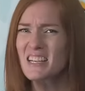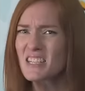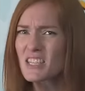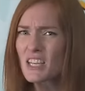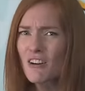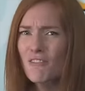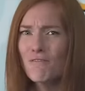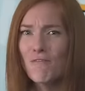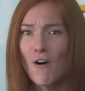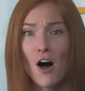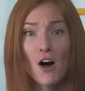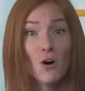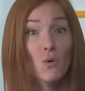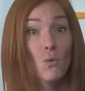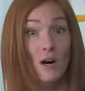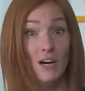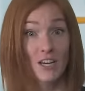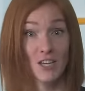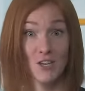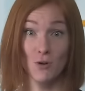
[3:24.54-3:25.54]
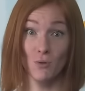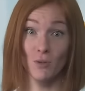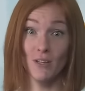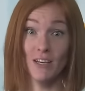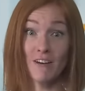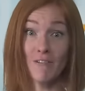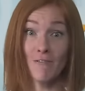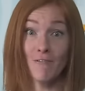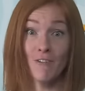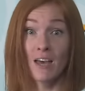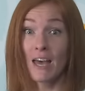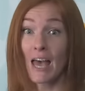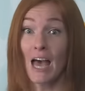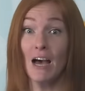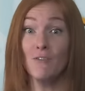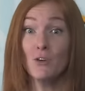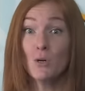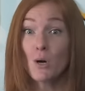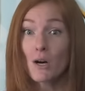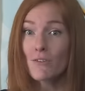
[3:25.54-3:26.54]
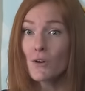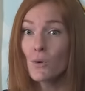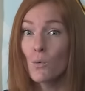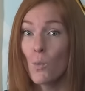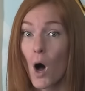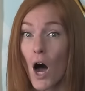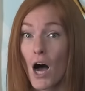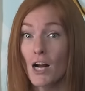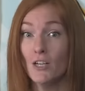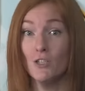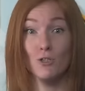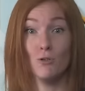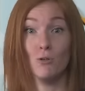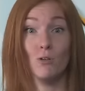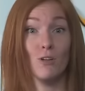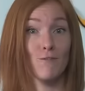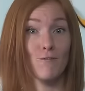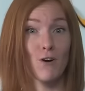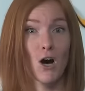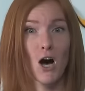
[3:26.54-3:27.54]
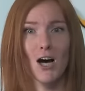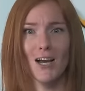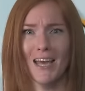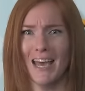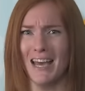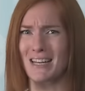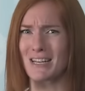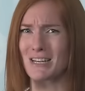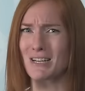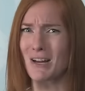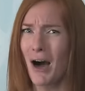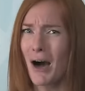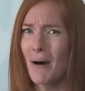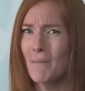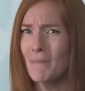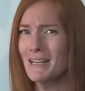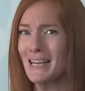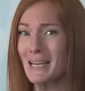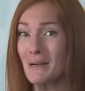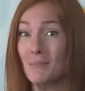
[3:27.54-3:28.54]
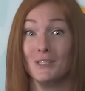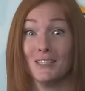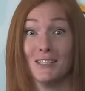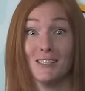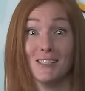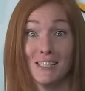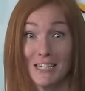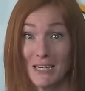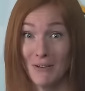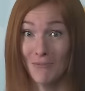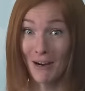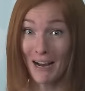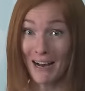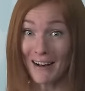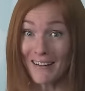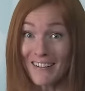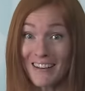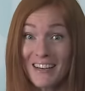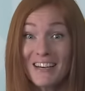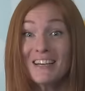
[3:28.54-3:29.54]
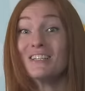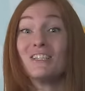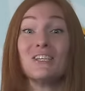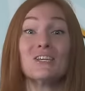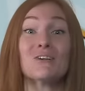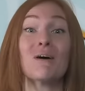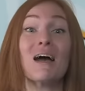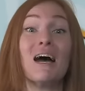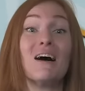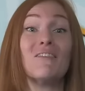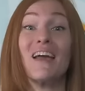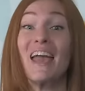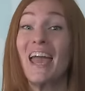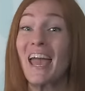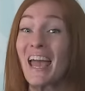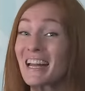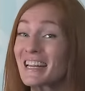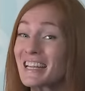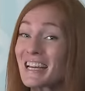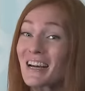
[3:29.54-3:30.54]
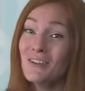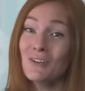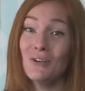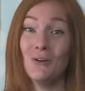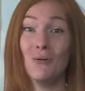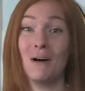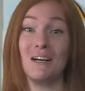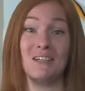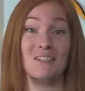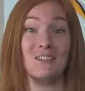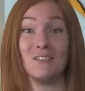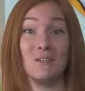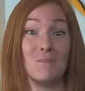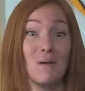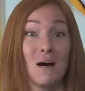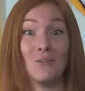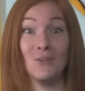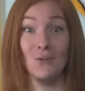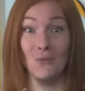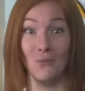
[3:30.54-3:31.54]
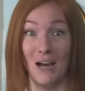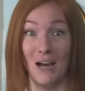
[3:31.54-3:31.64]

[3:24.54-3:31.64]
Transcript: Is there fog where you live? Have you ever walked walked through the fog and not been able to see well? Do you have any other questions about the